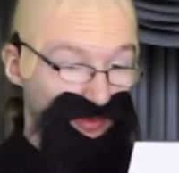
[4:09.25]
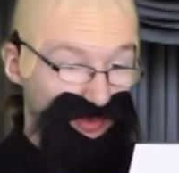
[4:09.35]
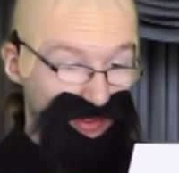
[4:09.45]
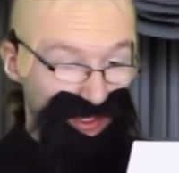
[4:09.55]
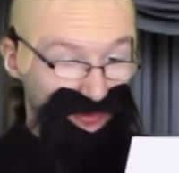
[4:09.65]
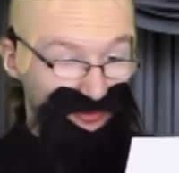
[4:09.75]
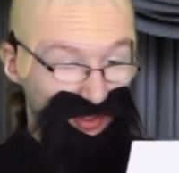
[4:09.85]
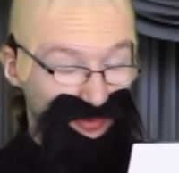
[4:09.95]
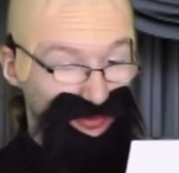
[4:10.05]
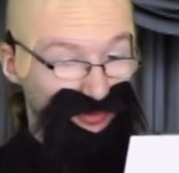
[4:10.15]
the next
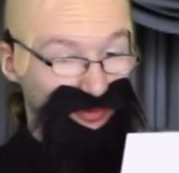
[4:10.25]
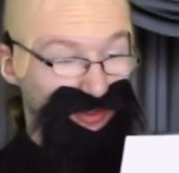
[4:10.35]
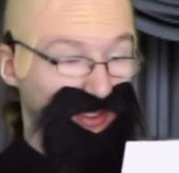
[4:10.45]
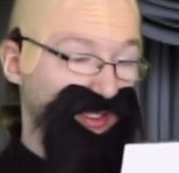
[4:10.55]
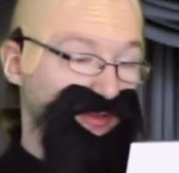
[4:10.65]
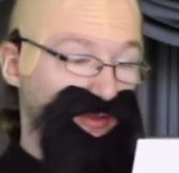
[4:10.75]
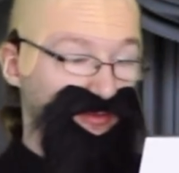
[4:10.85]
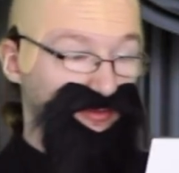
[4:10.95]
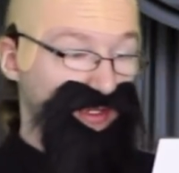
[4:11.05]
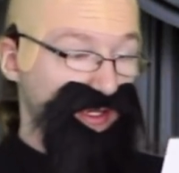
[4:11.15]
note. This
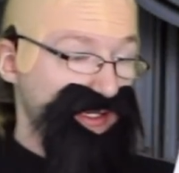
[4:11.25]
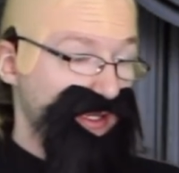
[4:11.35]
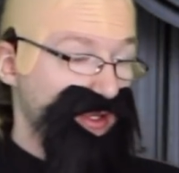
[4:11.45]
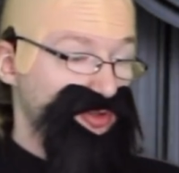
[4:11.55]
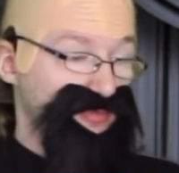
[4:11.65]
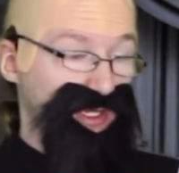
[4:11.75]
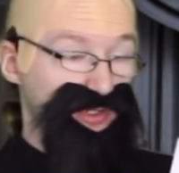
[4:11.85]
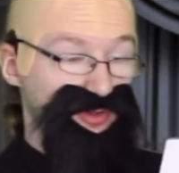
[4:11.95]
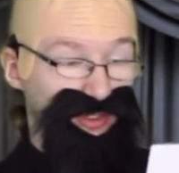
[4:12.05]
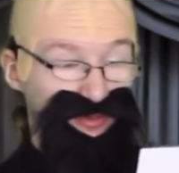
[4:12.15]
is key to
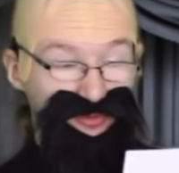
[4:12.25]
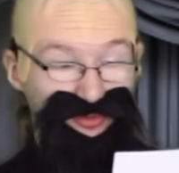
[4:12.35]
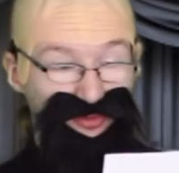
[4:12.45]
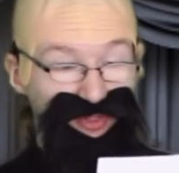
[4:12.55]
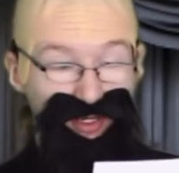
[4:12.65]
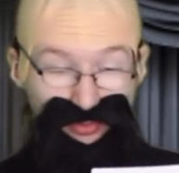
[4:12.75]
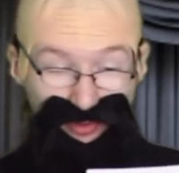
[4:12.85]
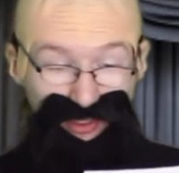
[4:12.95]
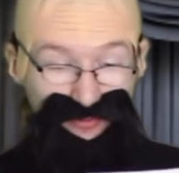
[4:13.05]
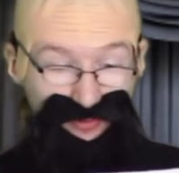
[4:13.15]
make your listeners stay
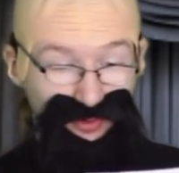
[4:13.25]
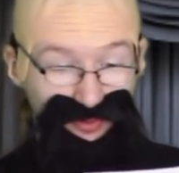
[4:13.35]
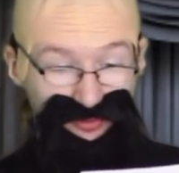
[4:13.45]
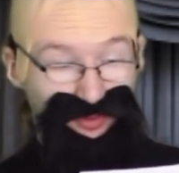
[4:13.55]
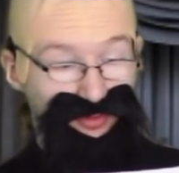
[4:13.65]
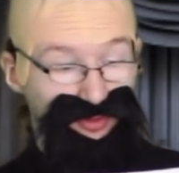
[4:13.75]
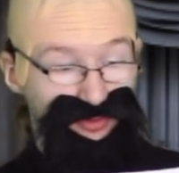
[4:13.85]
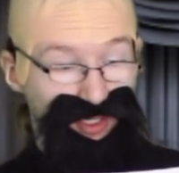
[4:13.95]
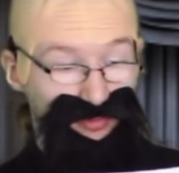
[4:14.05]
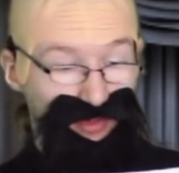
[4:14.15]
really focused on your
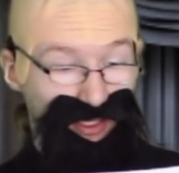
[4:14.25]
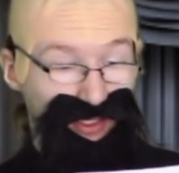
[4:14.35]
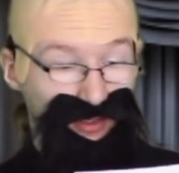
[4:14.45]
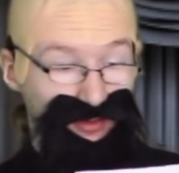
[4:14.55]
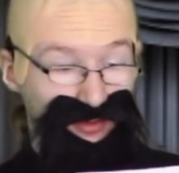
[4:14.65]
guitar playing.